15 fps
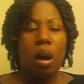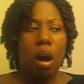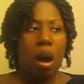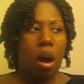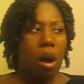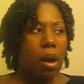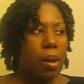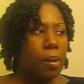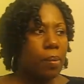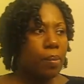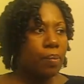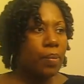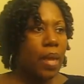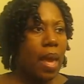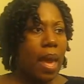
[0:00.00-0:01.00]

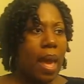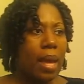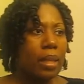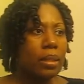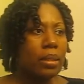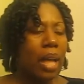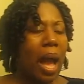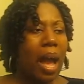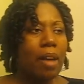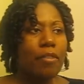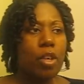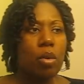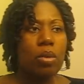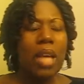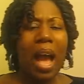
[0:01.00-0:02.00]
And
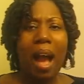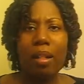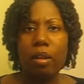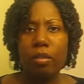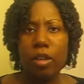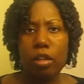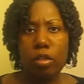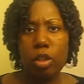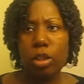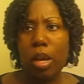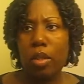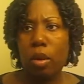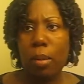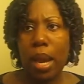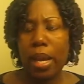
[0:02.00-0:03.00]
I've used aloe vera
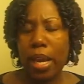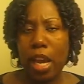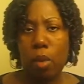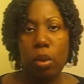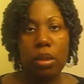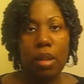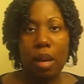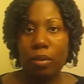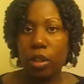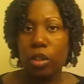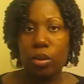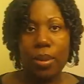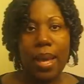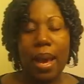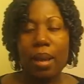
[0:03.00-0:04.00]
gel on my hair. We'll never
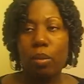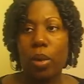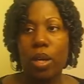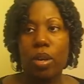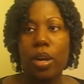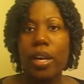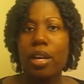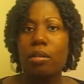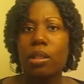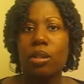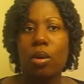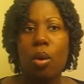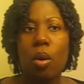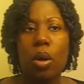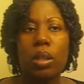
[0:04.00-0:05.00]
do that. When your hair is
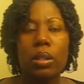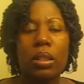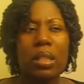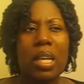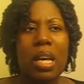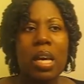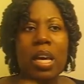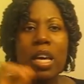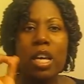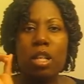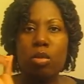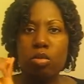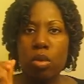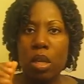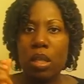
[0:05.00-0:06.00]
coarse,
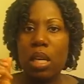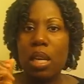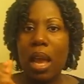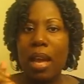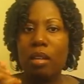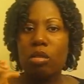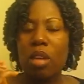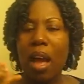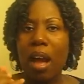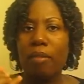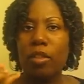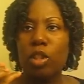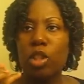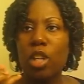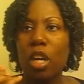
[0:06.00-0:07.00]
it's really nice to
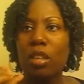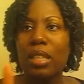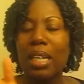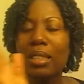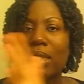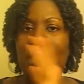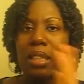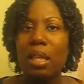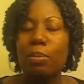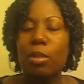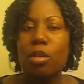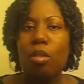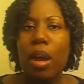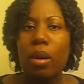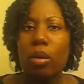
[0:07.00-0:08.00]
have a gel that
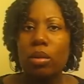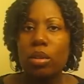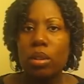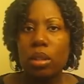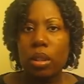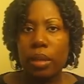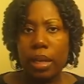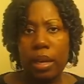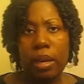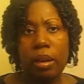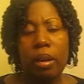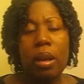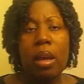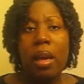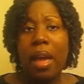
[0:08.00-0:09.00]
slips right onto your
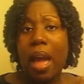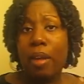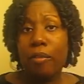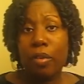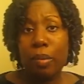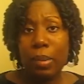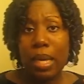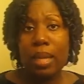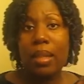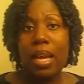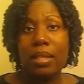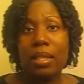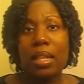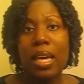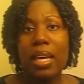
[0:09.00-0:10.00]
hair. And for me,
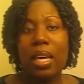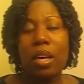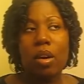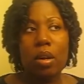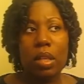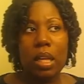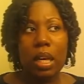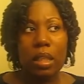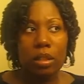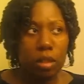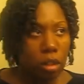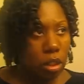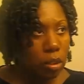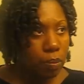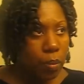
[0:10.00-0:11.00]
that's the Kinky Curly
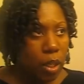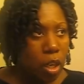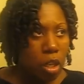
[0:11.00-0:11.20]
Custard.